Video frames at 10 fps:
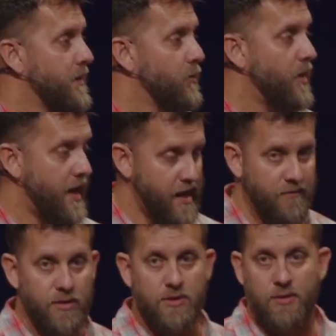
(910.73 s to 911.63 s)

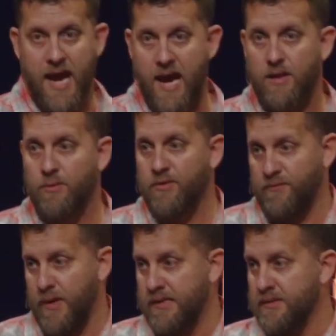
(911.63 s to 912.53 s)
wherever you gather with
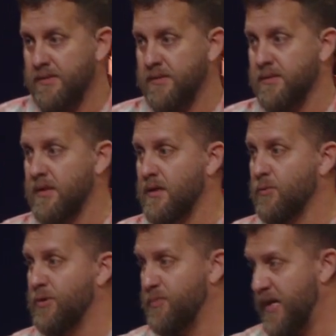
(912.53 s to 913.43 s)
friends,
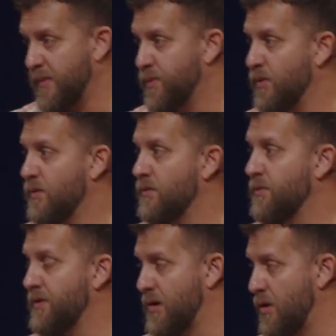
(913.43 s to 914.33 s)
with people,
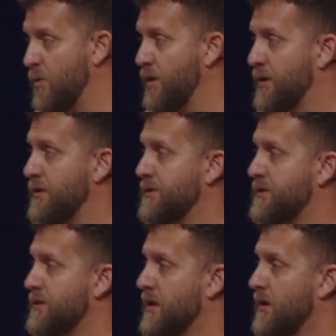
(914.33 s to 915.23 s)
with coworkers,